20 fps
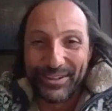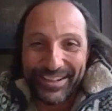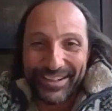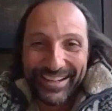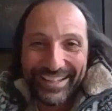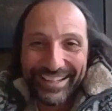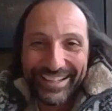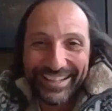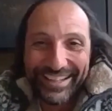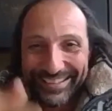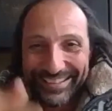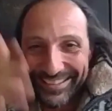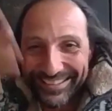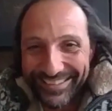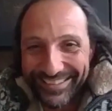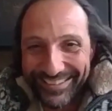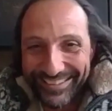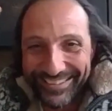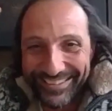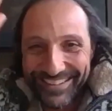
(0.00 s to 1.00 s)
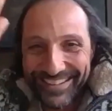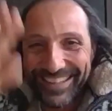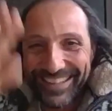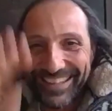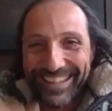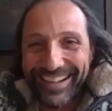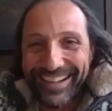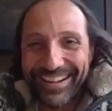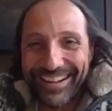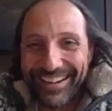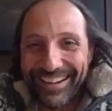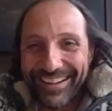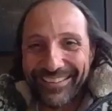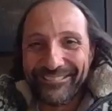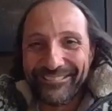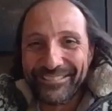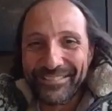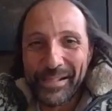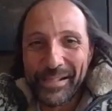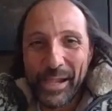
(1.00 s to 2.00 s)
or you know
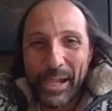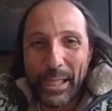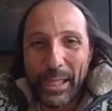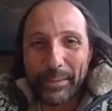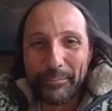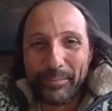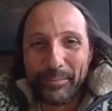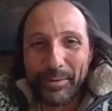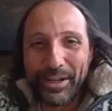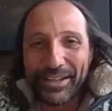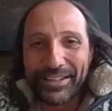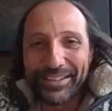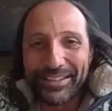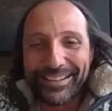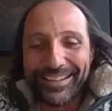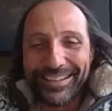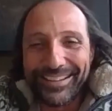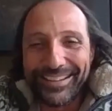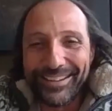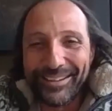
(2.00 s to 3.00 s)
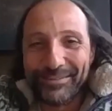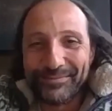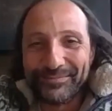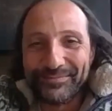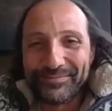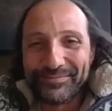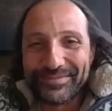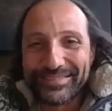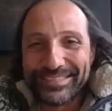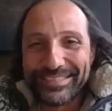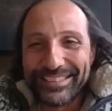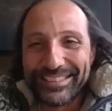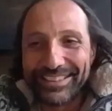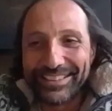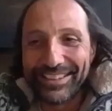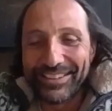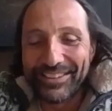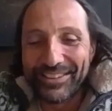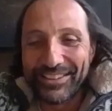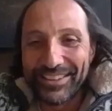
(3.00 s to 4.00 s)
um, but um, you
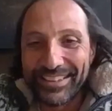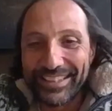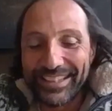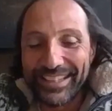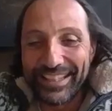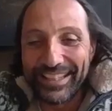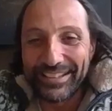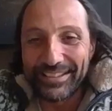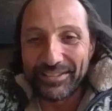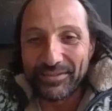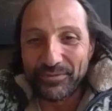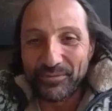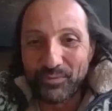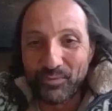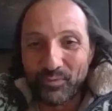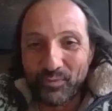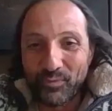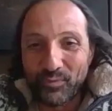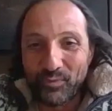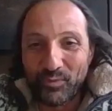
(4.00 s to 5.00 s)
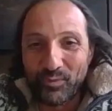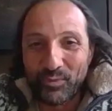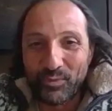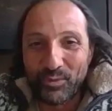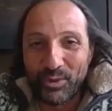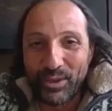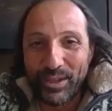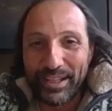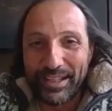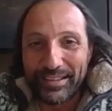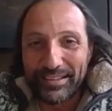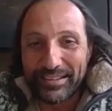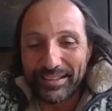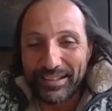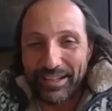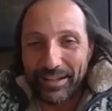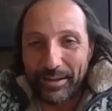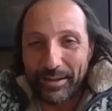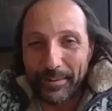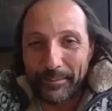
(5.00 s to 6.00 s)
know it it
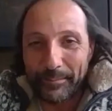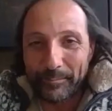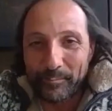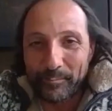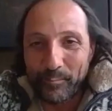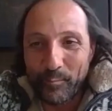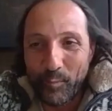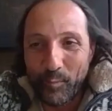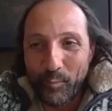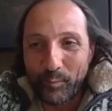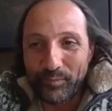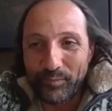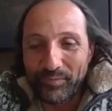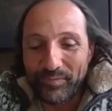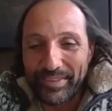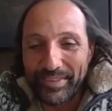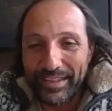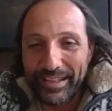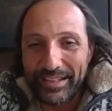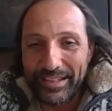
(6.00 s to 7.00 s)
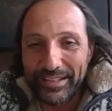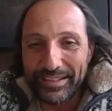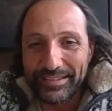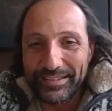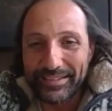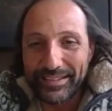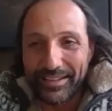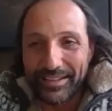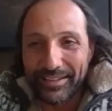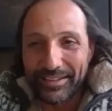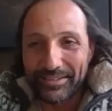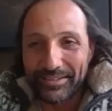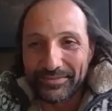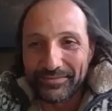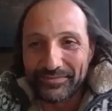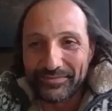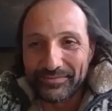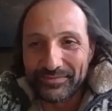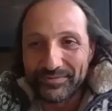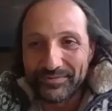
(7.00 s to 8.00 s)
um it
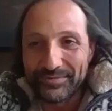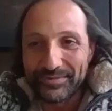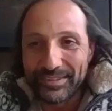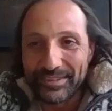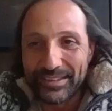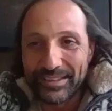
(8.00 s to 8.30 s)
um